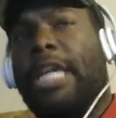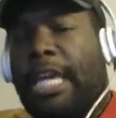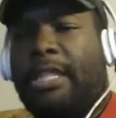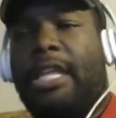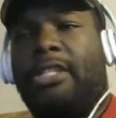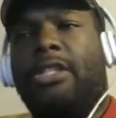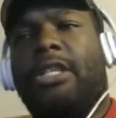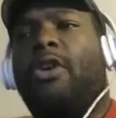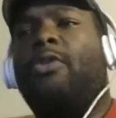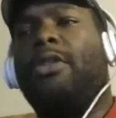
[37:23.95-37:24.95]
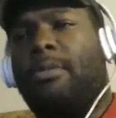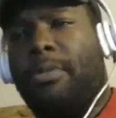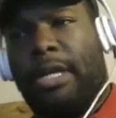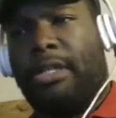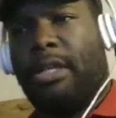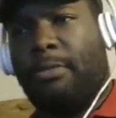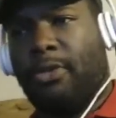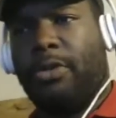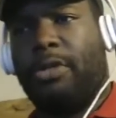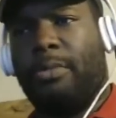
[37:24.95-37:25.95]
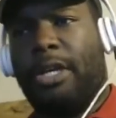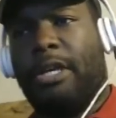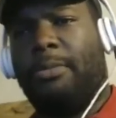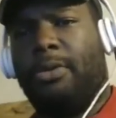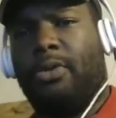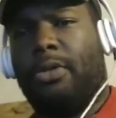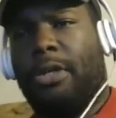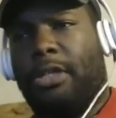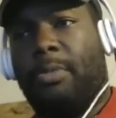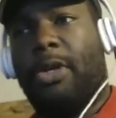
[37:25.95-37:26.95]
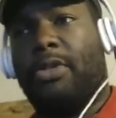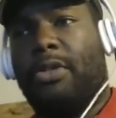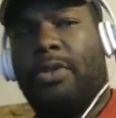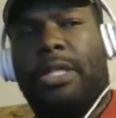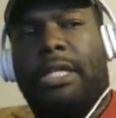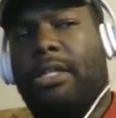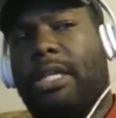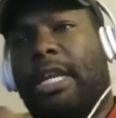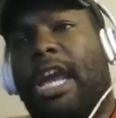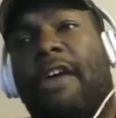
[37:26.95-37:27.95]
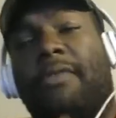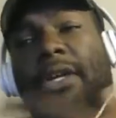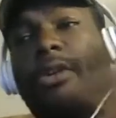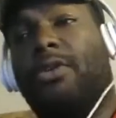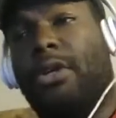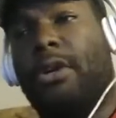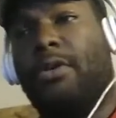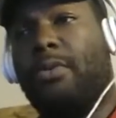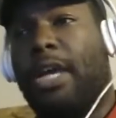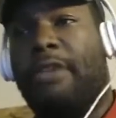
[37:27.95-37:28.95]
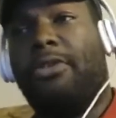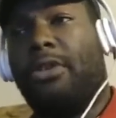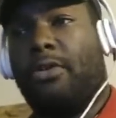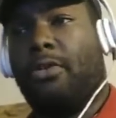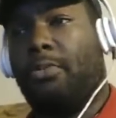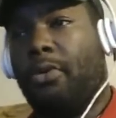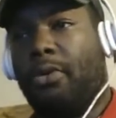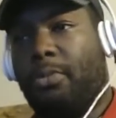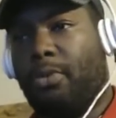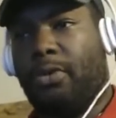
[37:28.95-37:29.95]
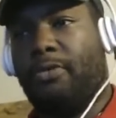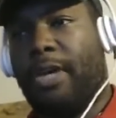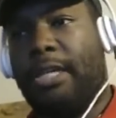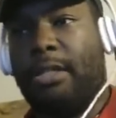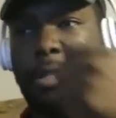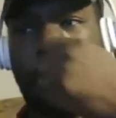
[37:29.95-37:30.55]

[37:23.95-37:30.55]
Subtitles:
And that's the only place I'm going to be able to experience those things. And having it on the go, having it on a portable device,